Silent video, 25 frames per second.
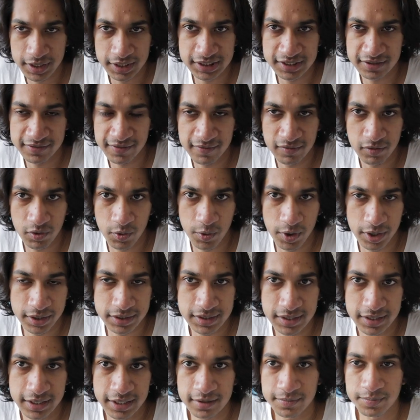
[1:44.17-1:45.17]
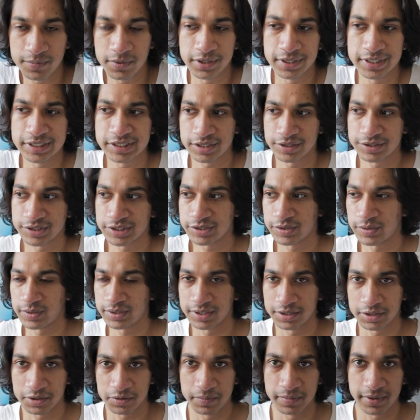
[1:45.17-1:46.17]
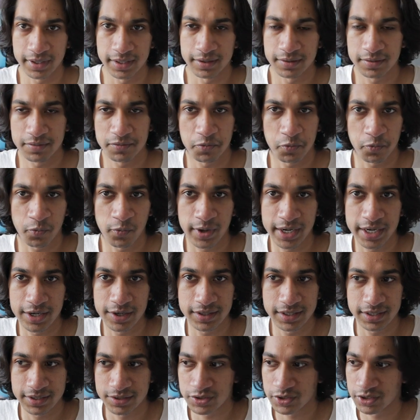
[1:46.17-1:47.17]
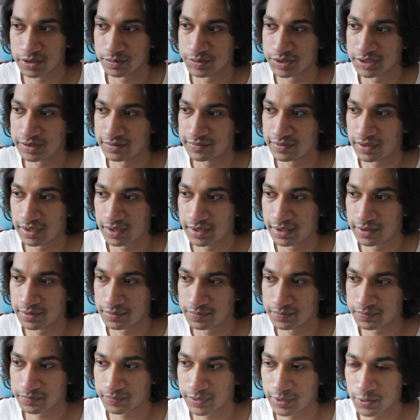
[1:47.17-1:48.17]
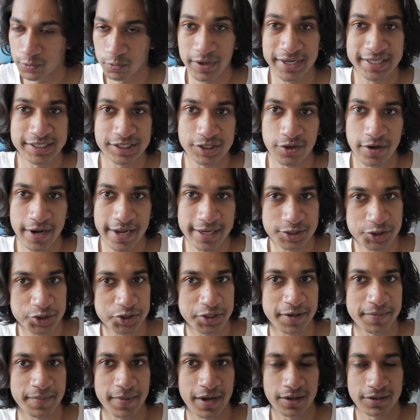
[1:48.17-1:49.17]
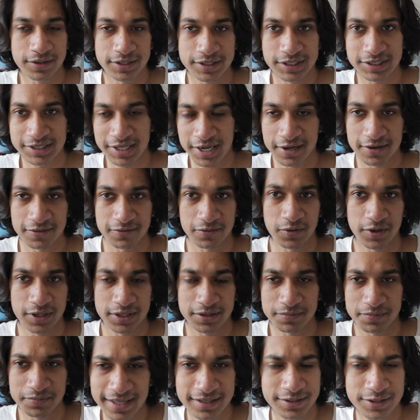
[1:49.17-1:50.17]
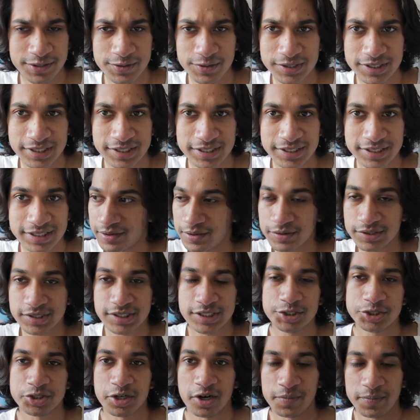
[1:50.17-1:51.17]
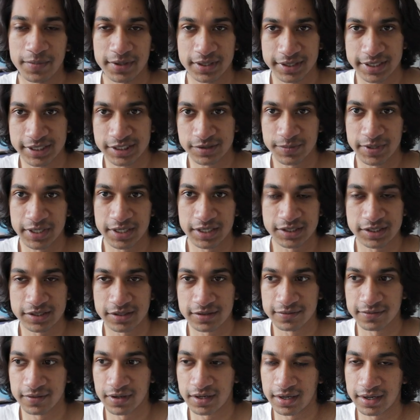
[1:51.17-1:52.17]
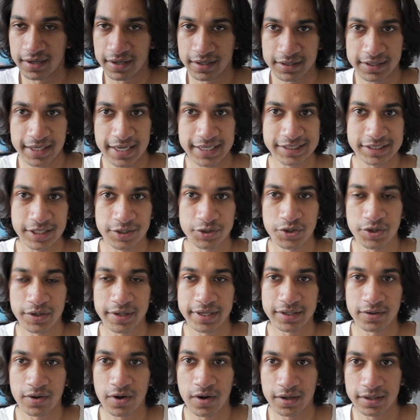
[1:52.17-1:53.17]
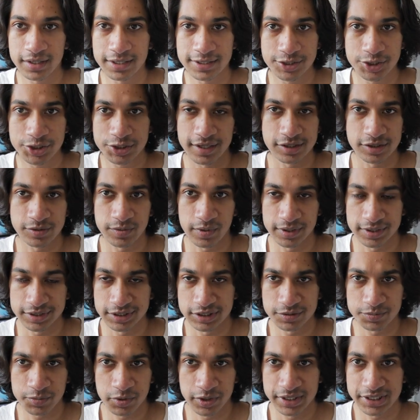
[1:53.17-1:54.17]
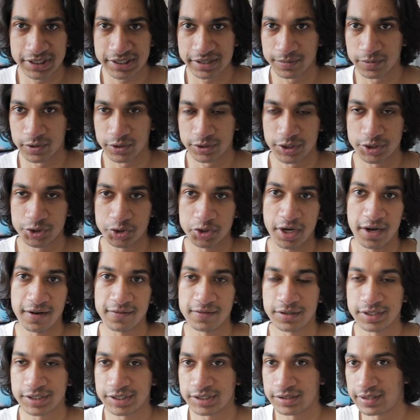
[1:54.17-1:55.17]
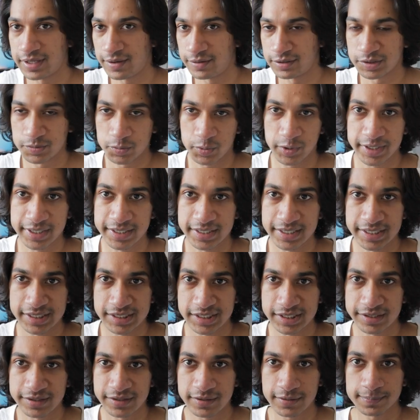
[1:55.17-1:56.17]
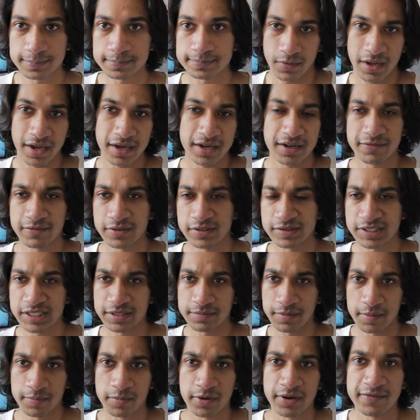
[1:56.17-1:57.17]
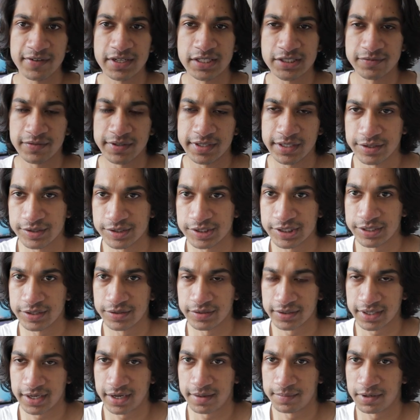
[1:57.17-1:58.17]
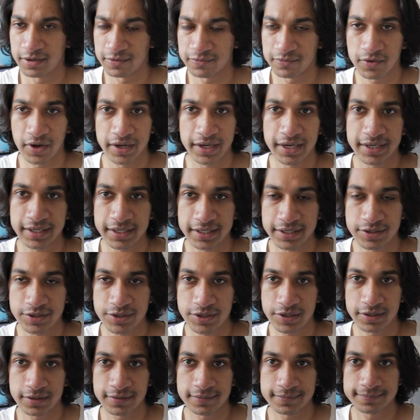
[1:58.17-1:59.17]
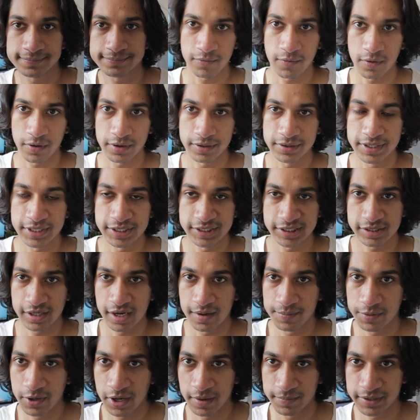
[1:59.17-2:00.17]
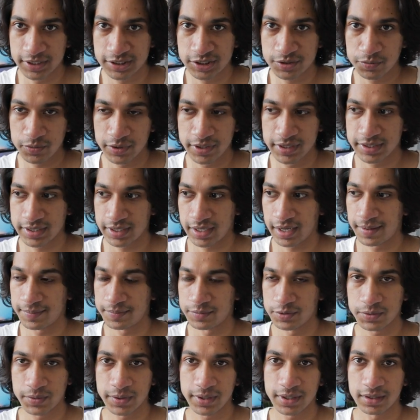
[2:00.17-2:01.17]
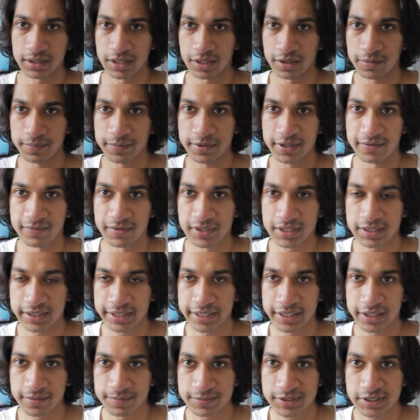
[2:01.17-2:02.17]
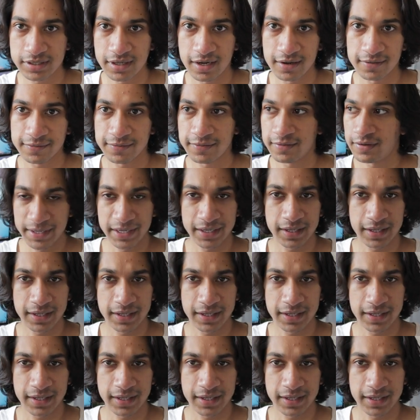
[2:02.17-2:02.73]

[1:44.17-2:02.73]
because I've never worked on it, but it's also a little bit weird in terms of Razor HTML is kind of what that uses. I know C Sharp at least because of a class I took in college, as well as it's pretty similar to Java, so that was pretty decent. And if you've seen my previous videos, you know that I'm a front-end intern. For this upcoming sprint, I'm doing a little bit of the cleanup stuff,